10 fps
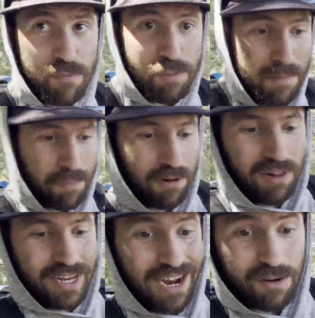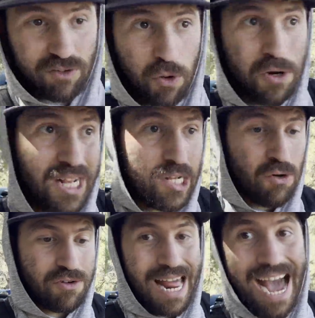of people in Arizona
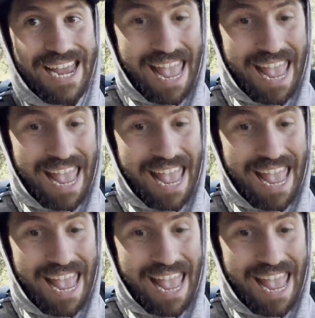alone die